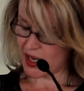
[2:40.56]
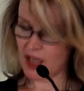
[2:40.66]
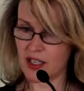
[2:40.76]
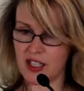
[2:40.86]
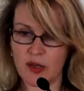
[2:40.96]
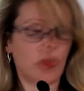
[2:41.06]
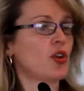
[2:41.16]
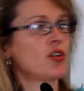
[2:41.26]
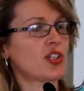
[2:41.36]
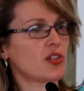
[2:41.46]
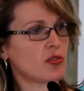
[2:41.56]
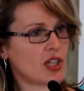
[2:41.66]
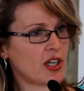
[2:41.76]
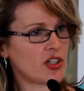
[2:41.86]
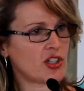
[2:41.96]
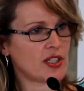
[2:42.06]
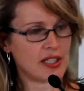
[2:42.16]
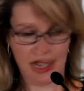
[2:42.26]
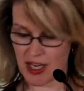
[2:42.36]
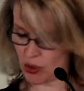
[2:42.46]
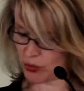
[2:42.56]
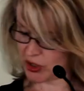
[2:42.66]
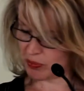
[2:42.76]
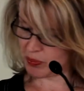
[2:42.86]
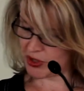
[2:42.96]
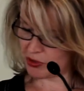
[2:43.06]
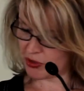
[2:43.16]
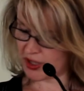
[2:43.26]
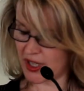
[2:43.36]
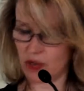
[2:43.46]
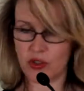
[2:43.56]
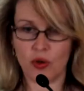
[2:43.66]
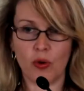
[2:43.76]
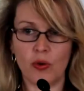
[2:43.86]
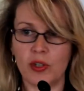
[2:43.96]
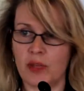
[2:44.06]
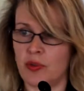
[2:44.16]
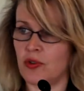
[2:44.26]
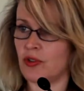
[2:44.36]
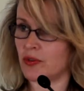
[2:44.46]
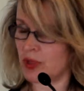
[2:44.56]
And it's the personal touches that help to build those all-important